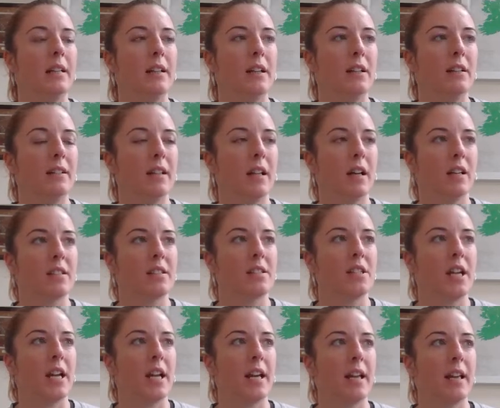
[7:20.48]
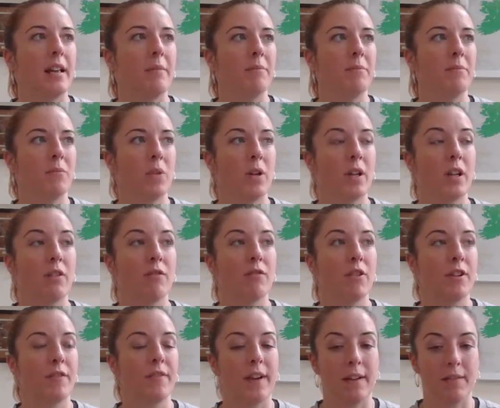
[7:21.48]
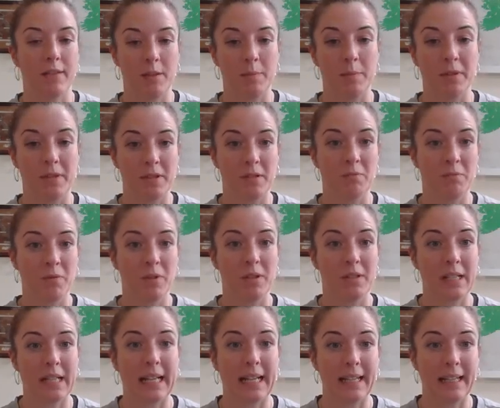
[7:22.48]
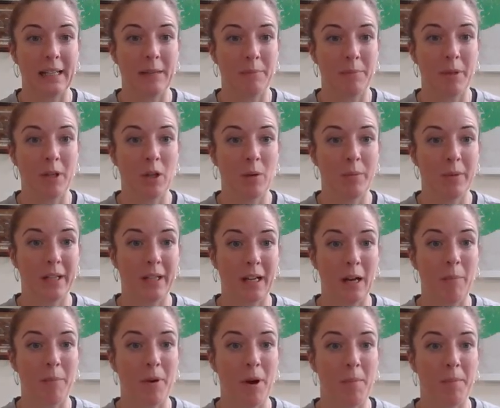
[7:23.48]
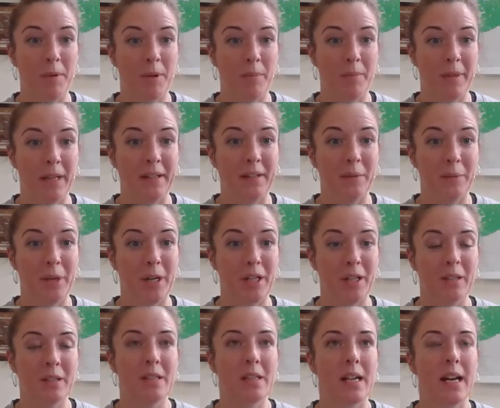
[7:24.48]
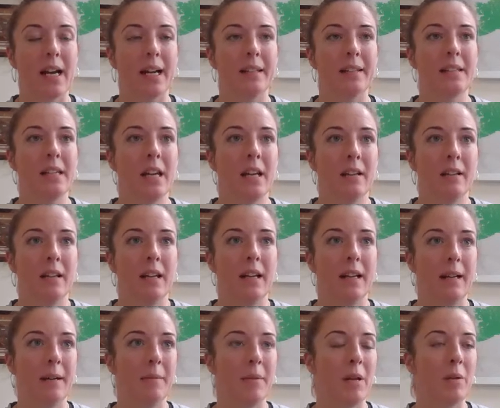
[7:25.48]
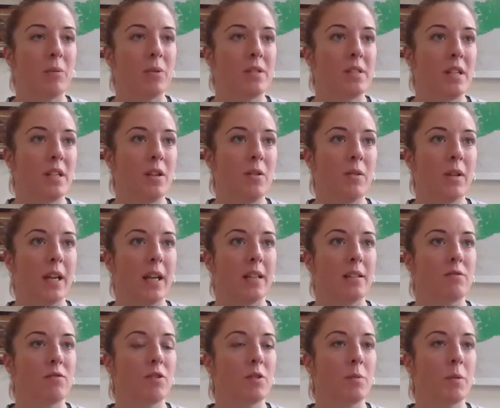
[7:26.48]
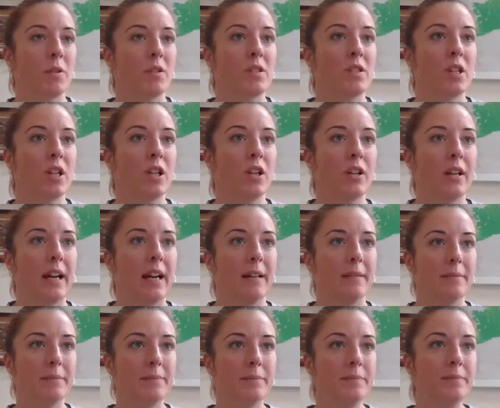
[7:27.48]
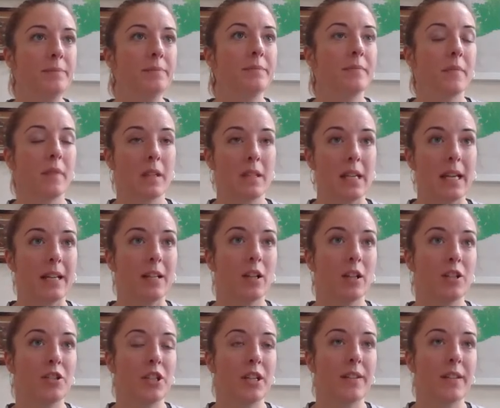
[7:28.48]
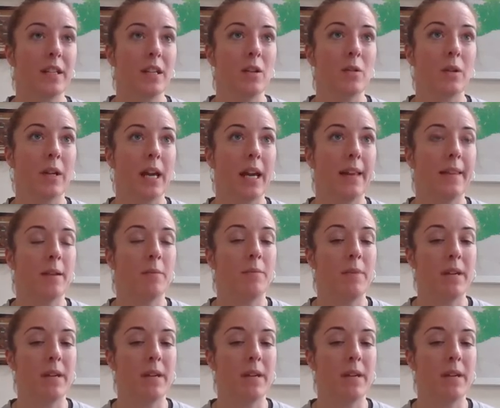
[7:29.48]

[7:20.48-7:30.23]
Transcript: last year, when coronavirus was clearly becoming a problem in the world. And it was the UK's response to look at technology in the UK that